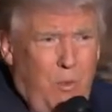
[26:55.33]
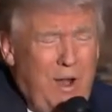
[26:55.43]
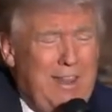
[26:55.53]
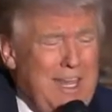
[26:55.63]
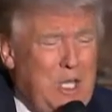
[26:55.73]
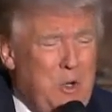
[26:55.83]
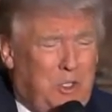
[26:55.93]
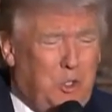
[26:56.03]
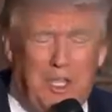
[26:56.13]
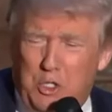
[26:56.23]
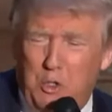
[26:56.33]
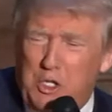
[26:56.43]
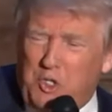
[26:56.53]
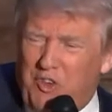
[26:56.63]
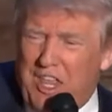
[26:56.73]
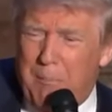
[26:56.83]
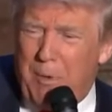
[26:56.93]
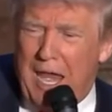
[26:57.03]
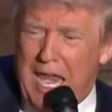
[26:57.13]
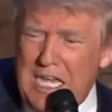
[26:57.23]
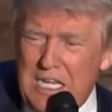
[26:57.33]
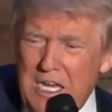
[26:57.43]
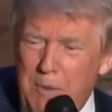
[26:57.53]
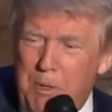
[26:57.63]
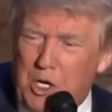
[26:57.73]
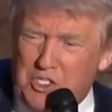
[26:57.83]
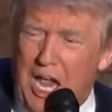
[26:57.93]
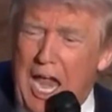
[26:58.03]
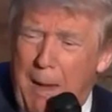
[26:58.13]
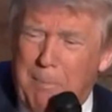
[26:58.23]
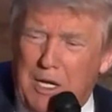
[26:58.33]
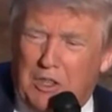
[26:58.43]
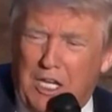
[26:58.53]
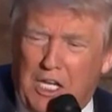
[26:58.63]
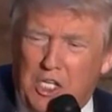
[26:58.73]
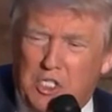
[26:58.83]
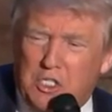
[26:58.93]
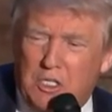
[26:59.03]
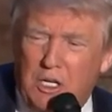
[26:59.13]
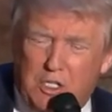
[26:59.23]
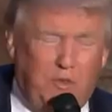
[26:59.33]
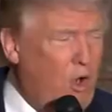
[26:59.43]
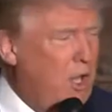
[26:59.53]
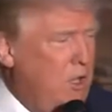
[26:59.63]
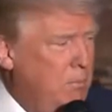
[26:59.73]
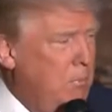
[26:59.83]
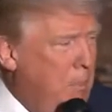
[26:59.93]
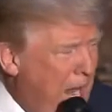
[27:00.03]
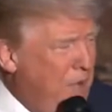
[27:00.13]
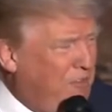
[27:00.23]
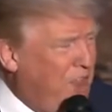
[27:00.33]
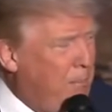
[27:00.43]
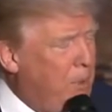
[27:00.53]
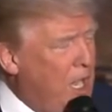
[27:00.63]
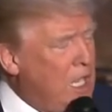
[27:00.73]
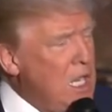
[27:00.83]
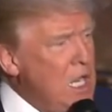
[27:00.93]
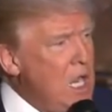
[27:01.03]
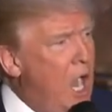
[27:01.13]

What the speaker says: what are they doing? Do they do this for their brand? Because I happen to think it's very bad for their brand.